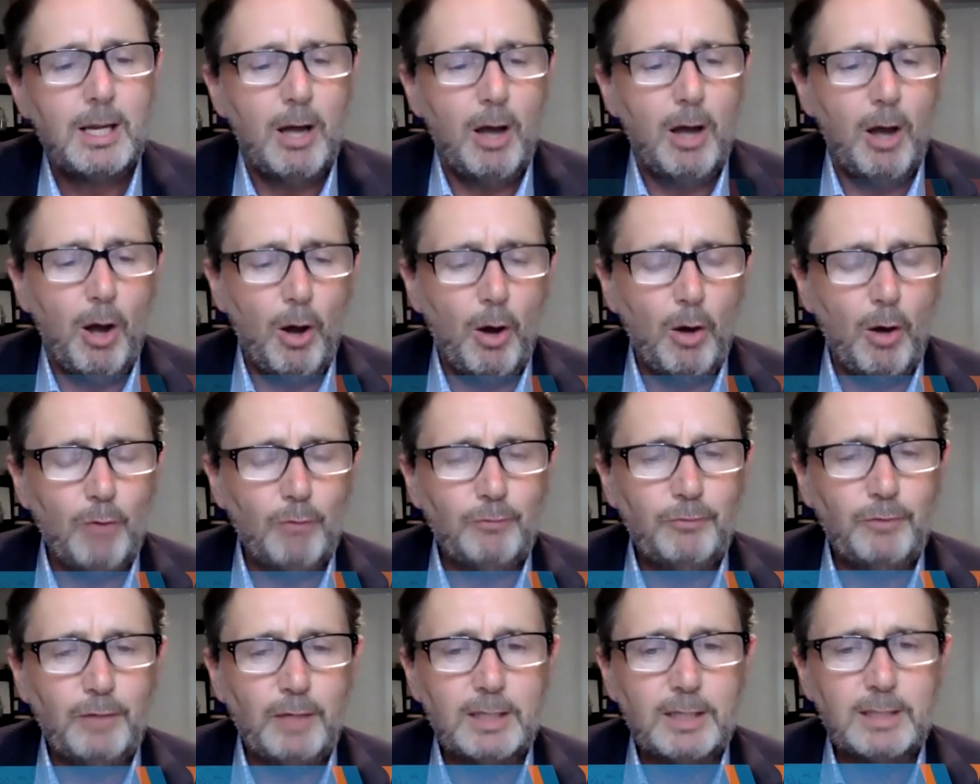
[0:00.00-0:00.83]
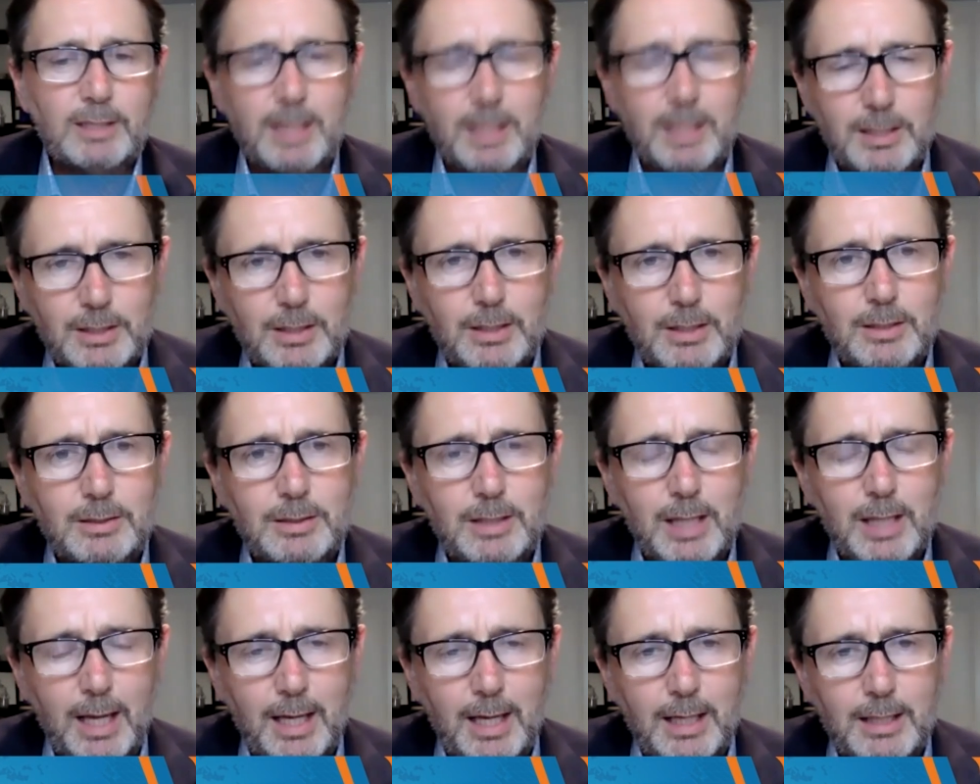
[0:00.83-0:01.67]
of citizen
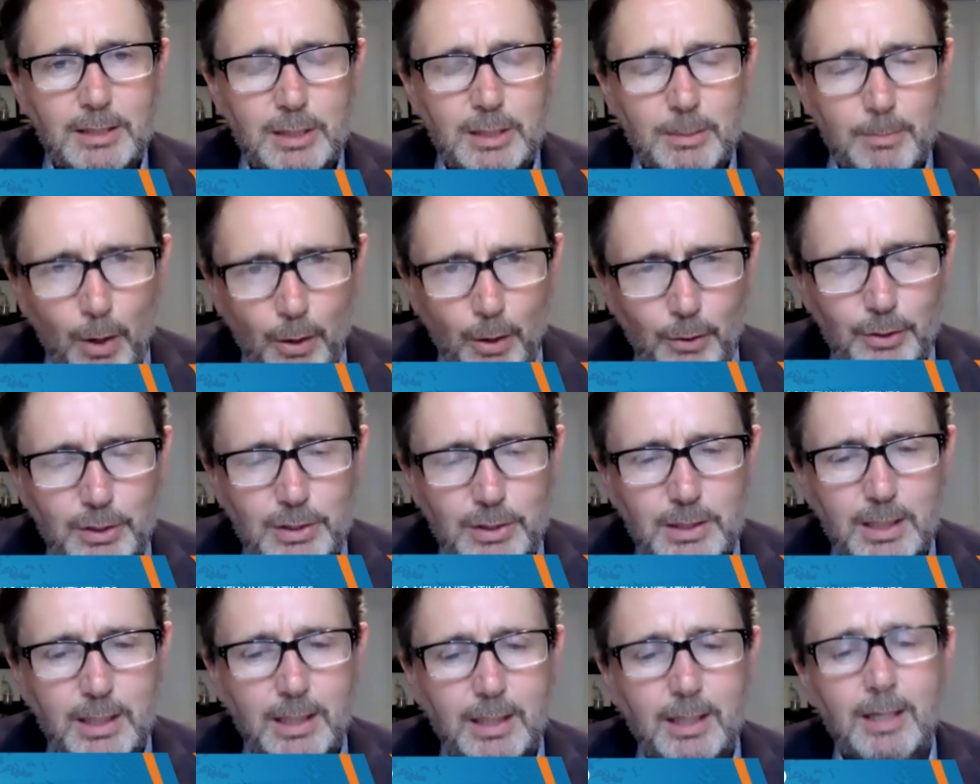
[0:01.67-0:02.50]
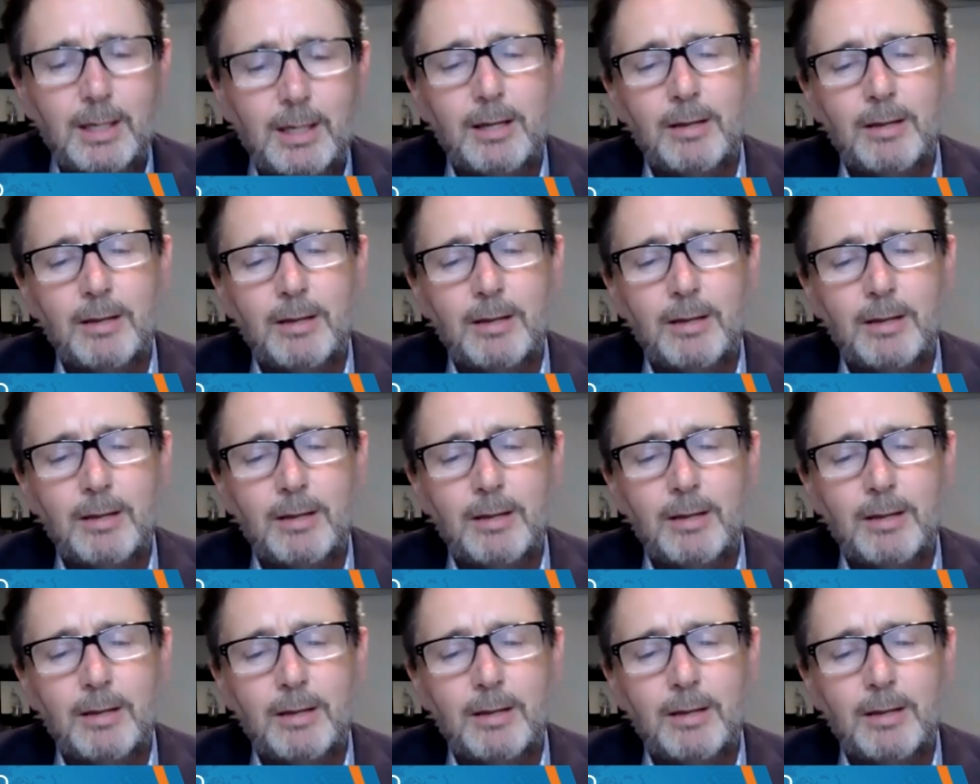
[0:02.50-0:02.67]
democracy,